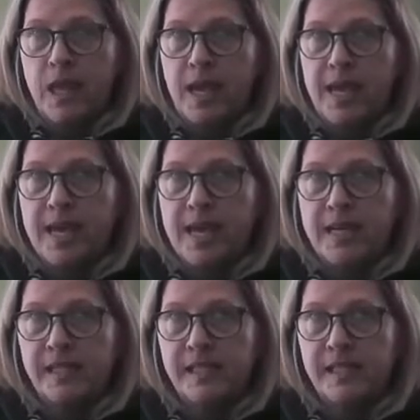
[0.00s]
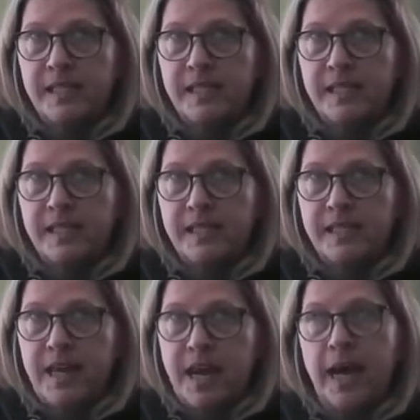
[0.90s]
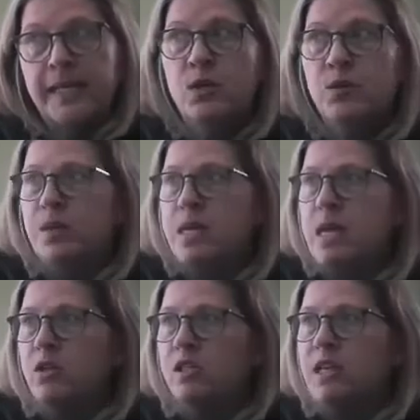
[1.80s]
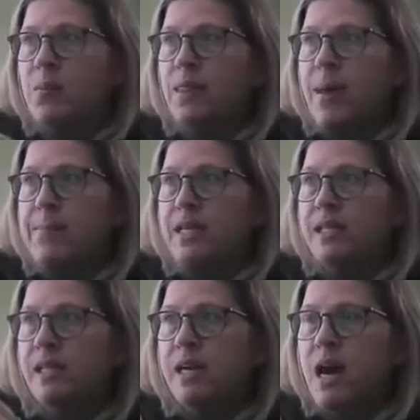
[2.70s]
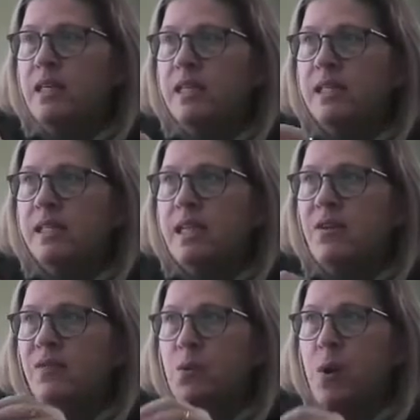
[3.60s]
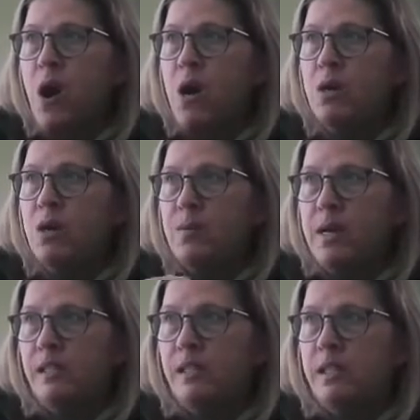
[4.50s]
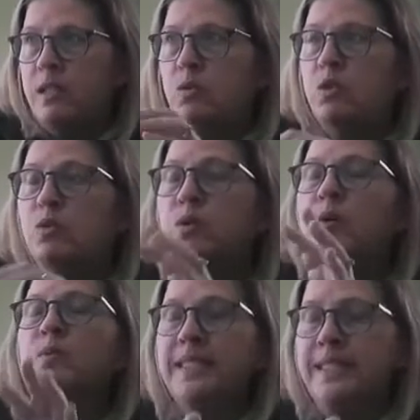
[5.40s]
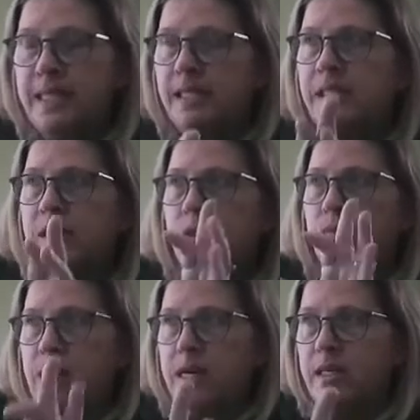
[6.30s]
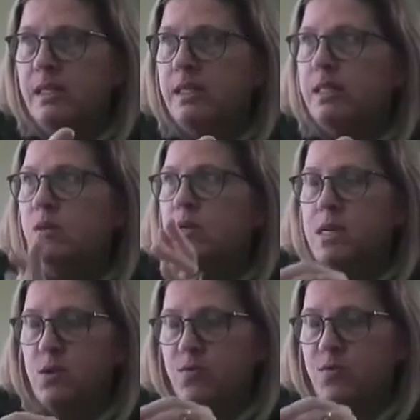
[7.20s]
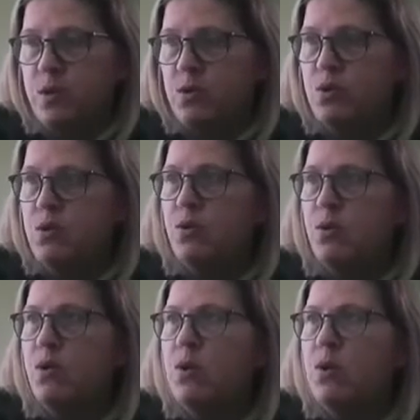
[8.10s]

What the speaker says: I guess I don't really understand what that means in the context. Then if you are arrested, you do resist arrest or interfere,